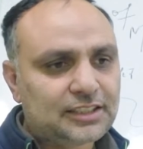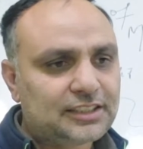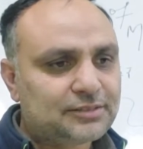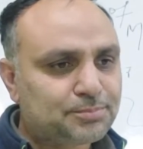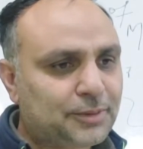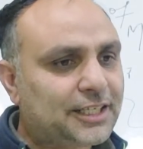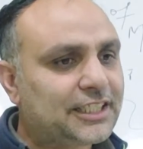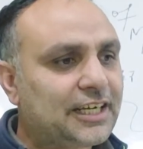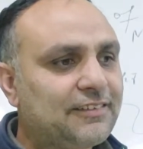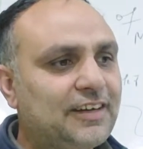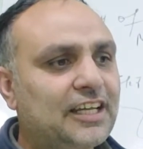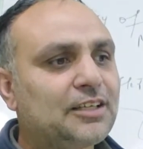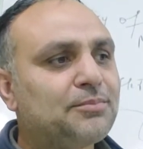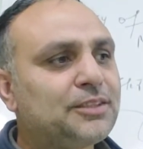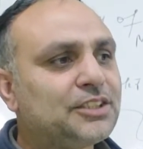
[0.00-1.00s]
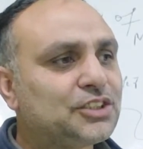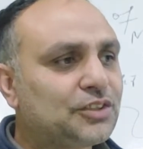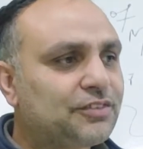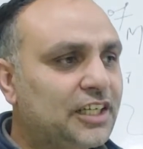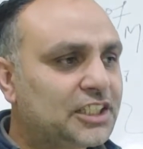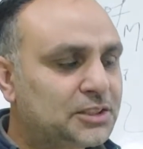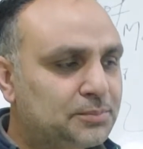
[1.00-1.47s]
It might have elements
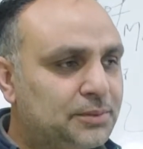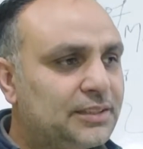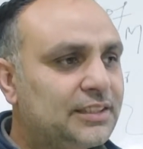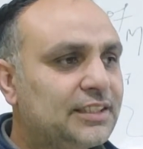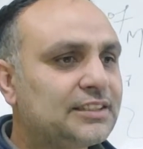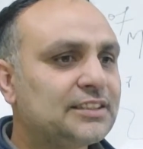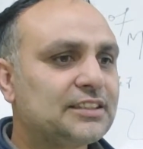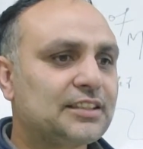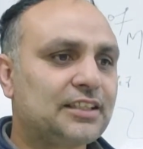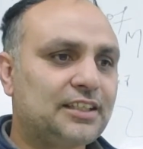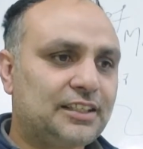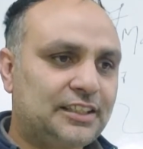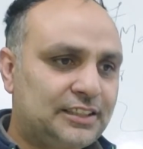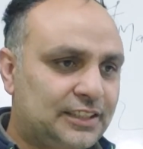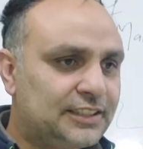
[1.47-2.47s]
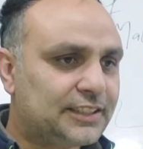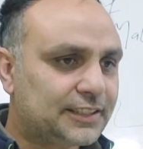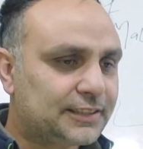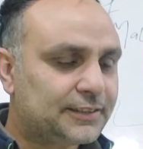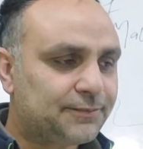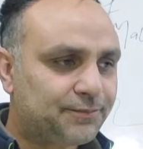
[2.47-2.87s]
of experience in it.